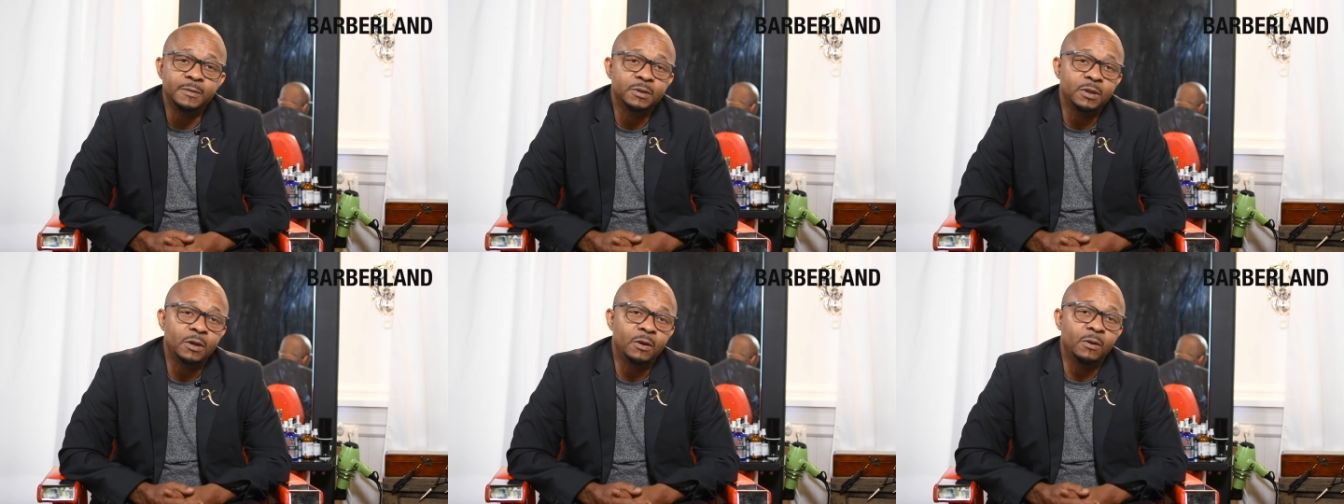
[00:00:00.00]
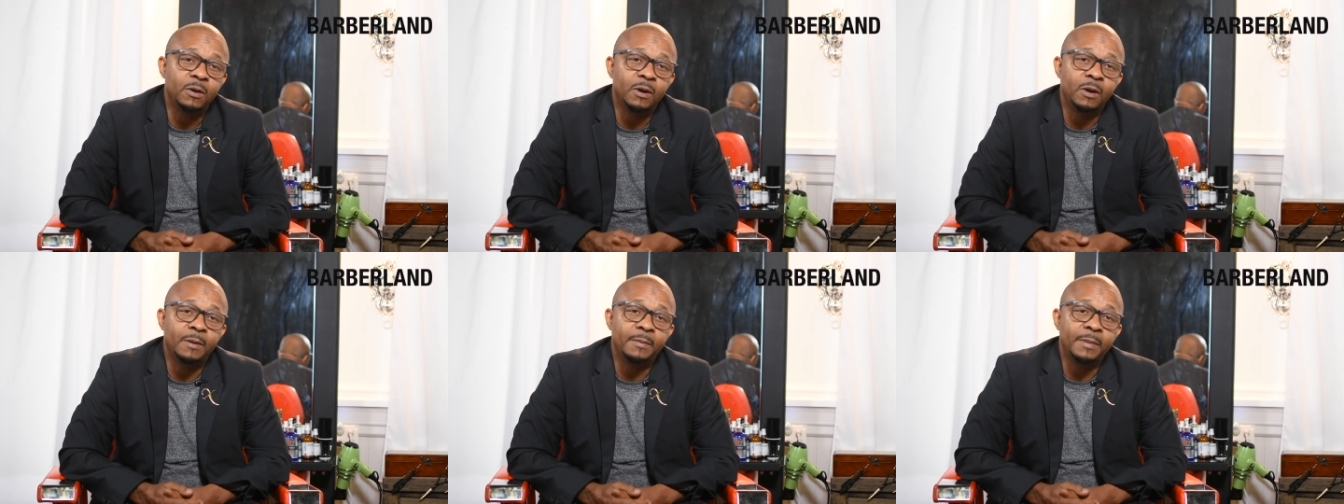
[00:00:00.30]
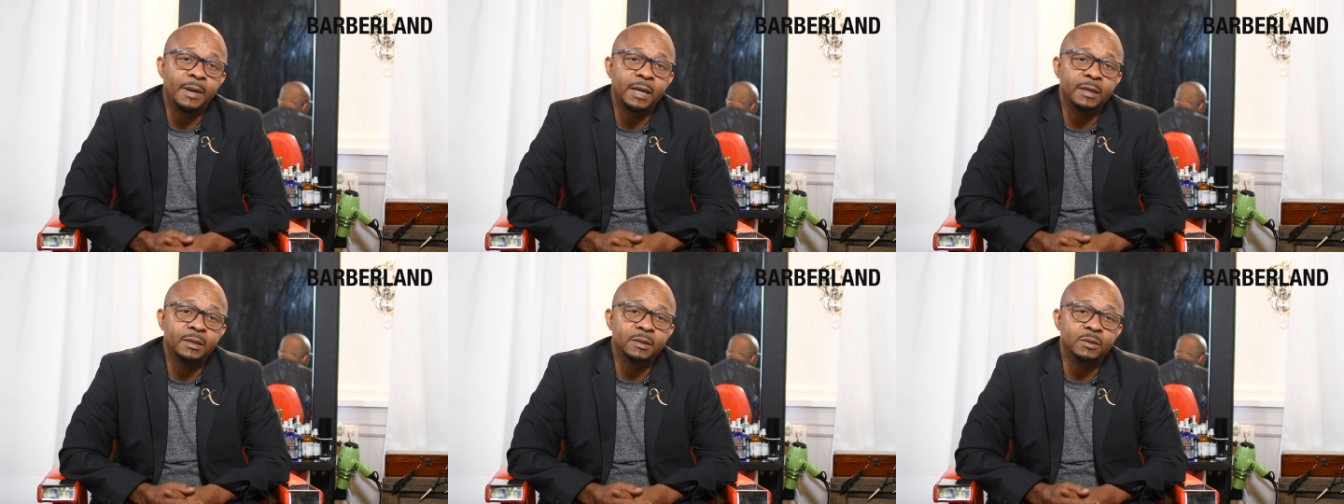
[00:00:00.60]
so
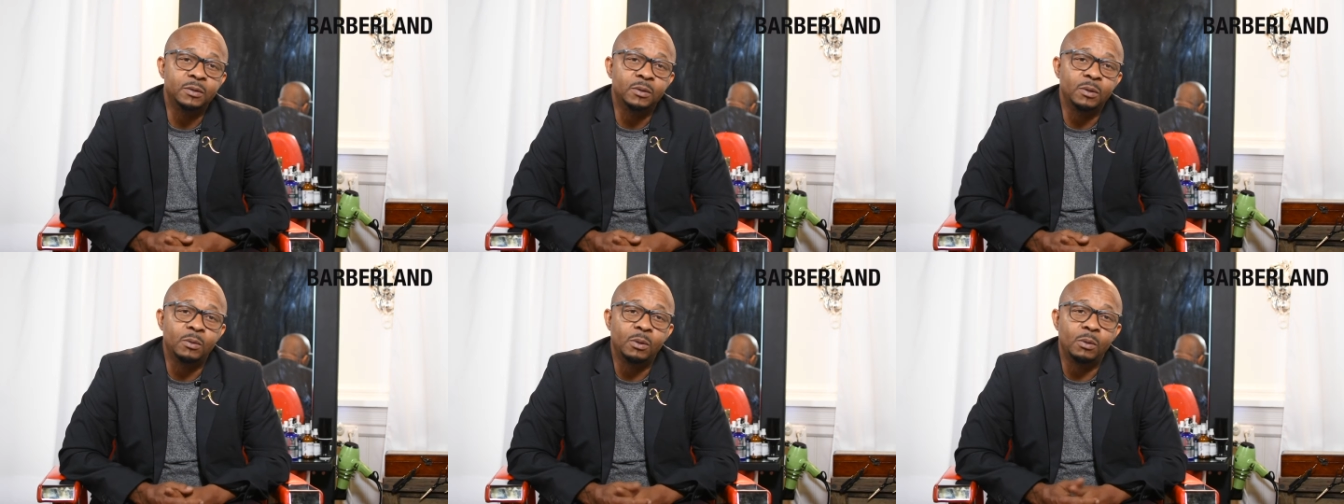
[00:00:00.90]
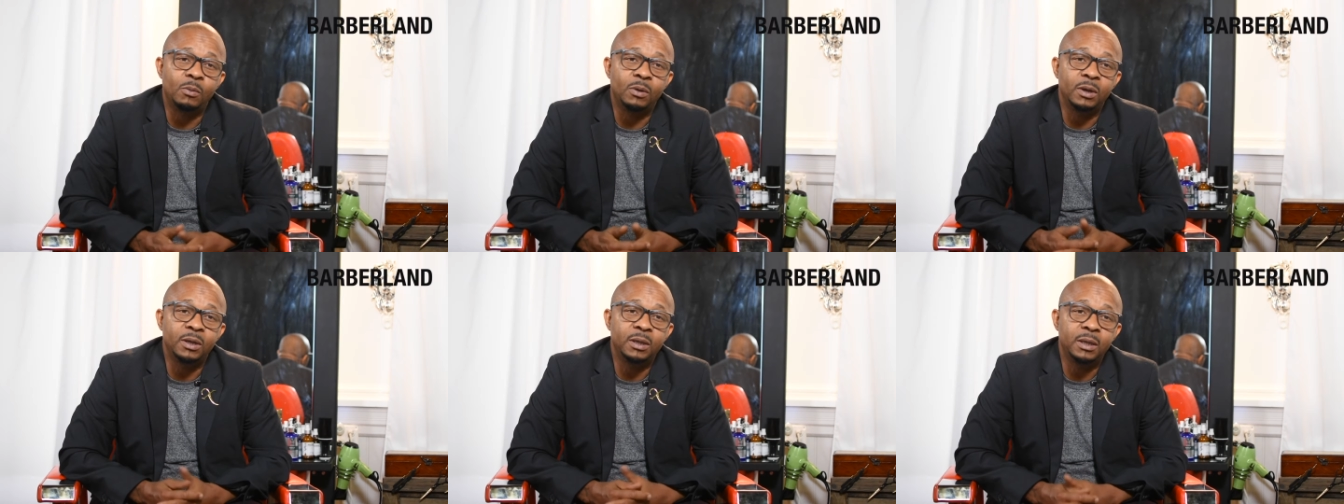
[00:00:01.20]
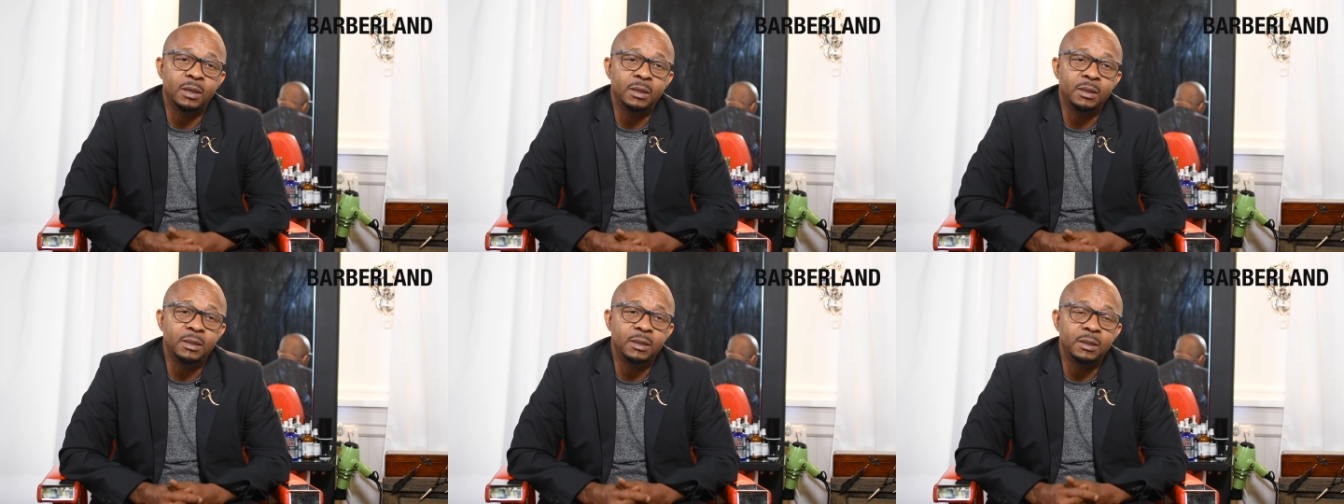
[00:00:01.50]
um, I had to do it with one
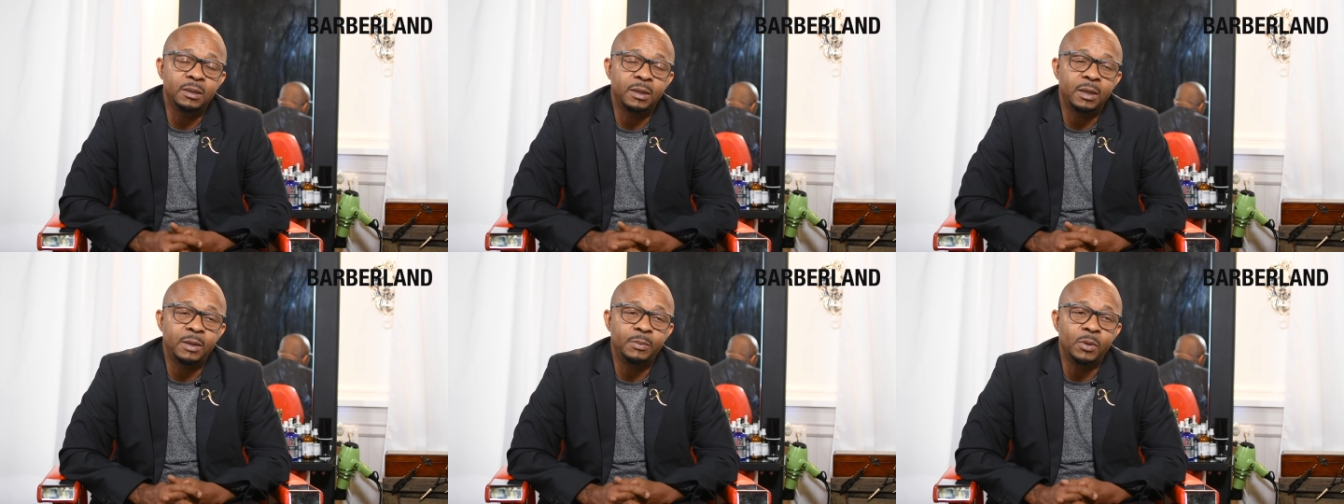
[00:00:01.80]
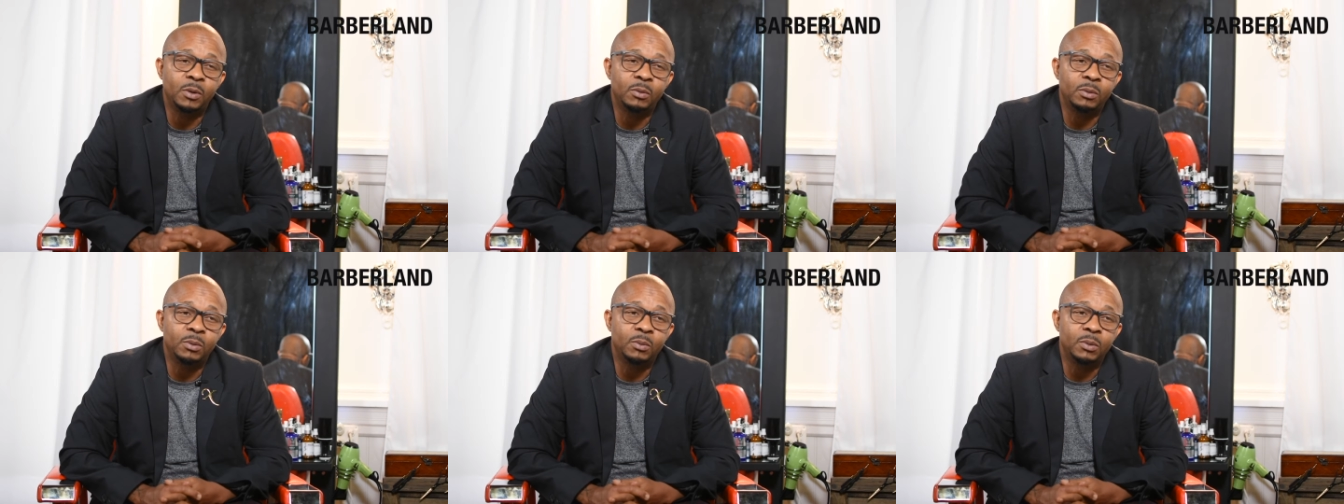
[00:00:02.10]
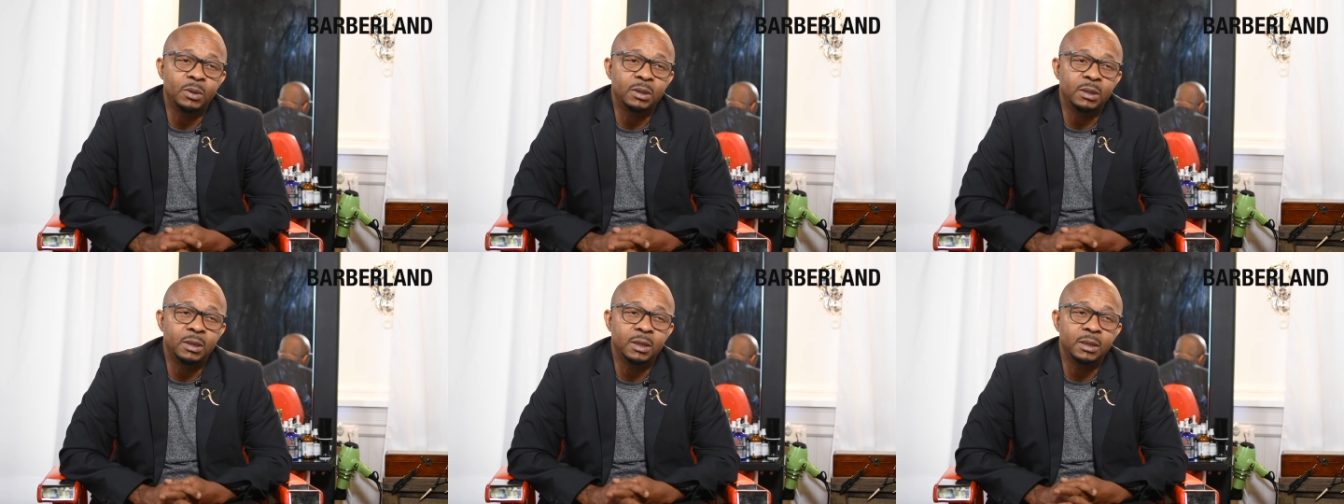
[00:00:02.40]
kidney, chemo with
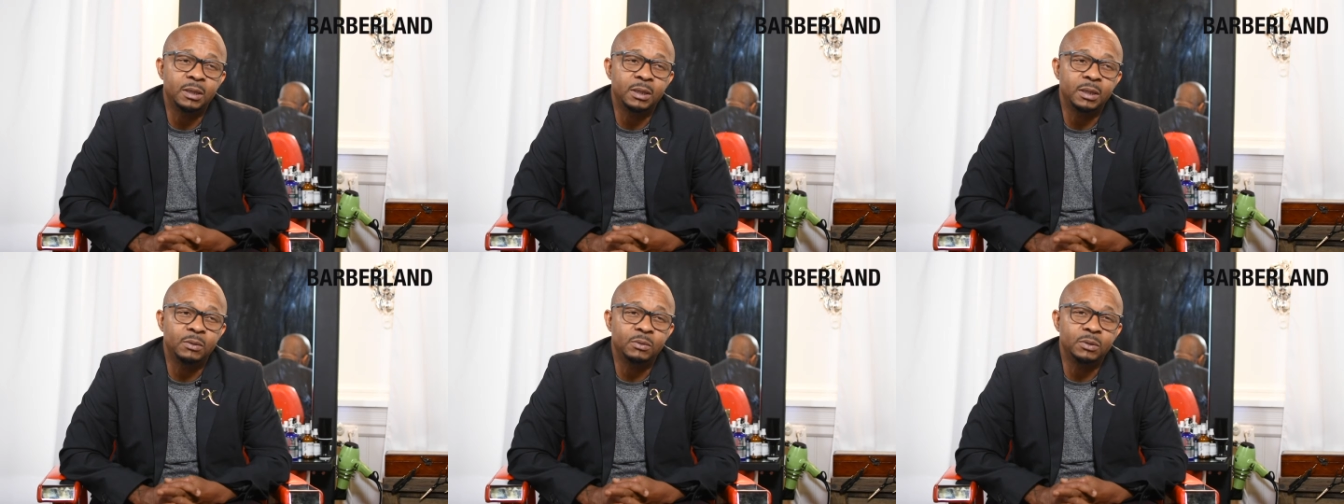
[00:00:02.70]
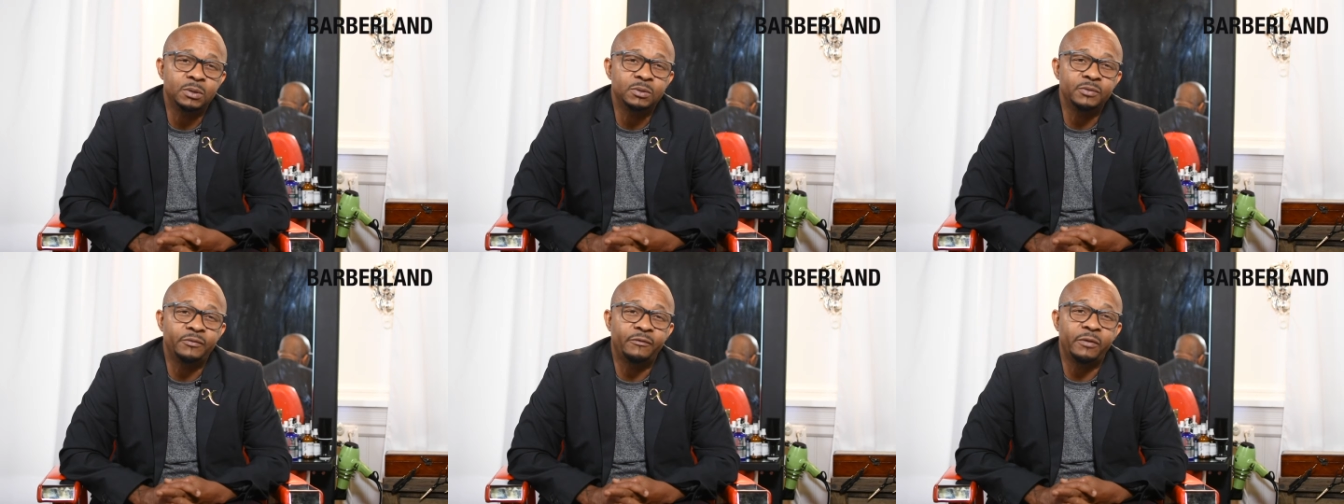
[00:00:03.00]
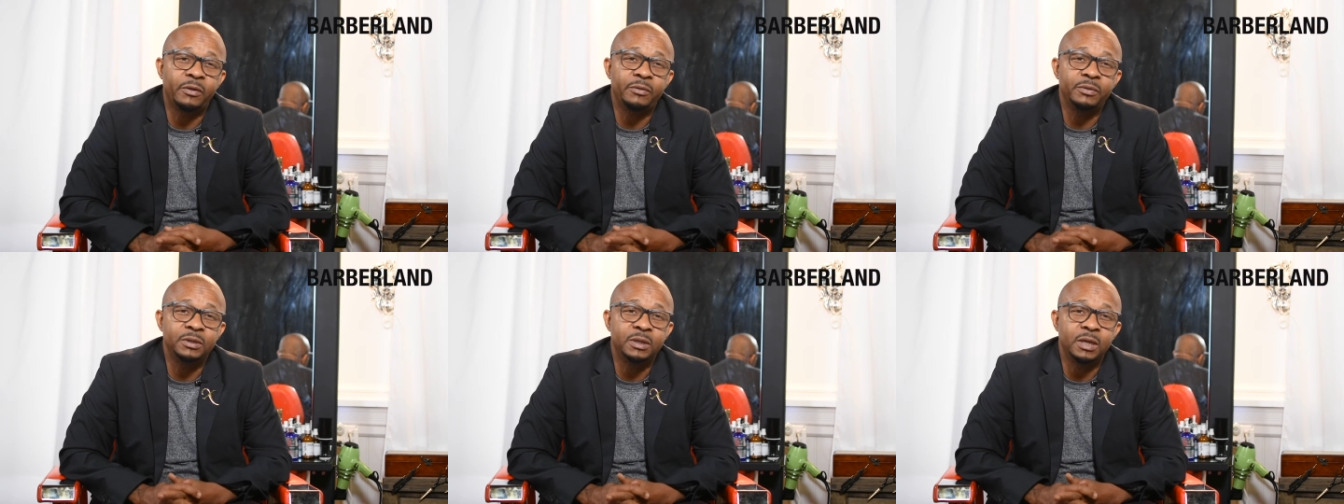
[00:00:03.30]
one kidney, which was
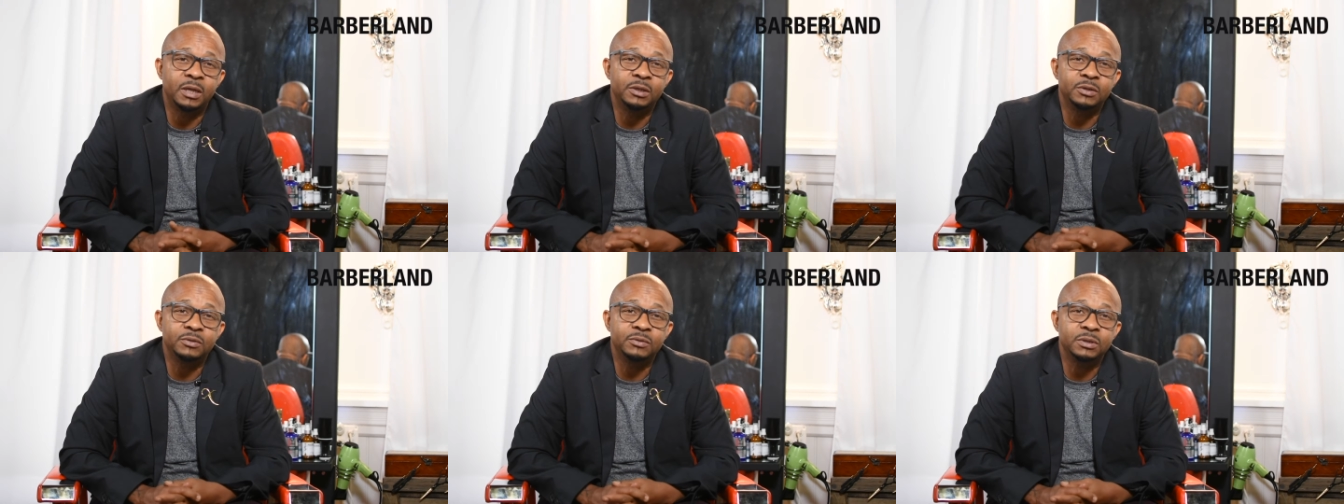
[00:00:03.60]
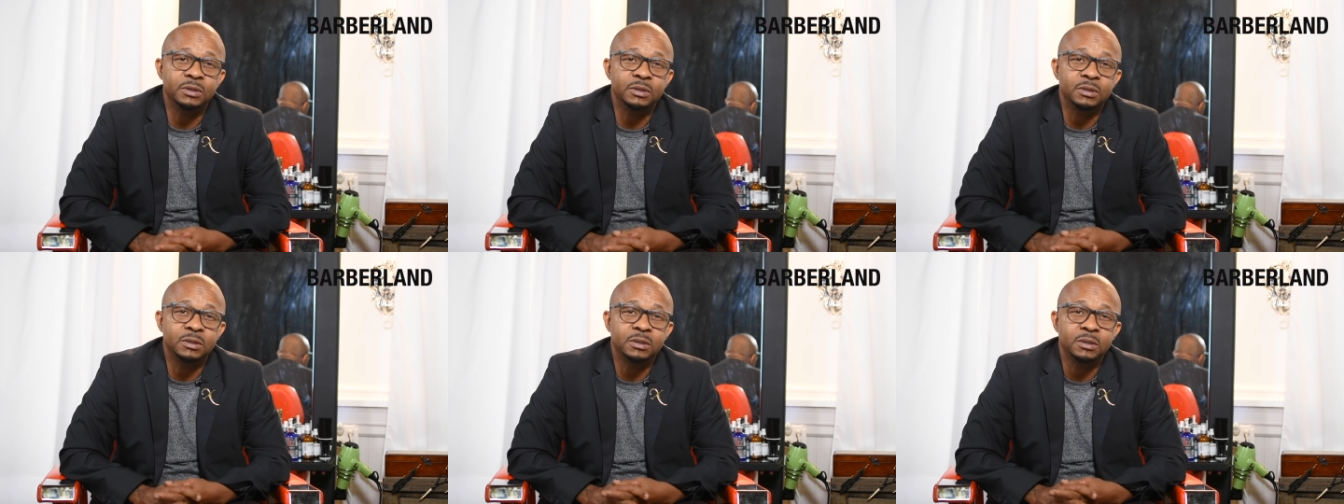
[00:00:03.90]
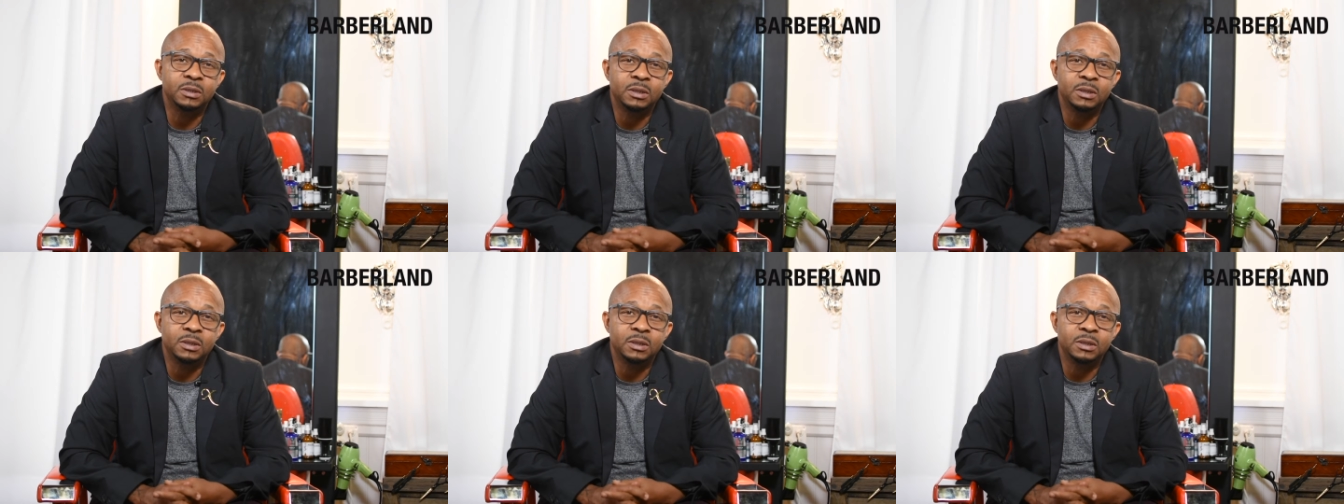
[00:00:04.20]
very dangerous.